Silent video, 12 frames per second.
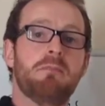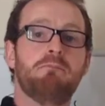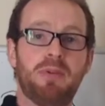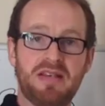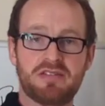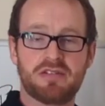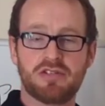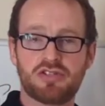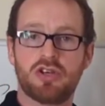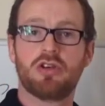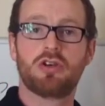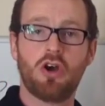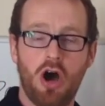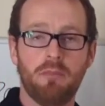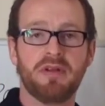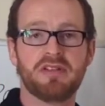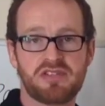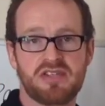business
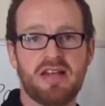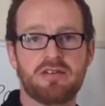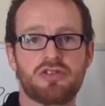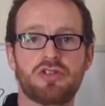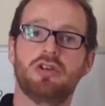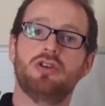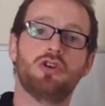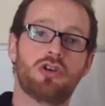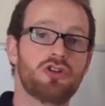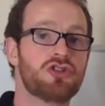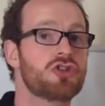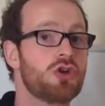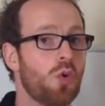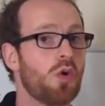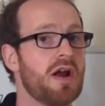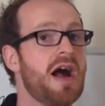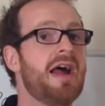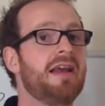common sense, you could score
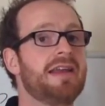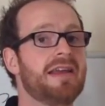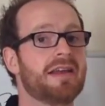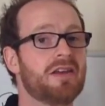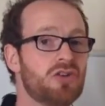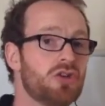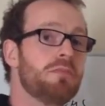highly in it.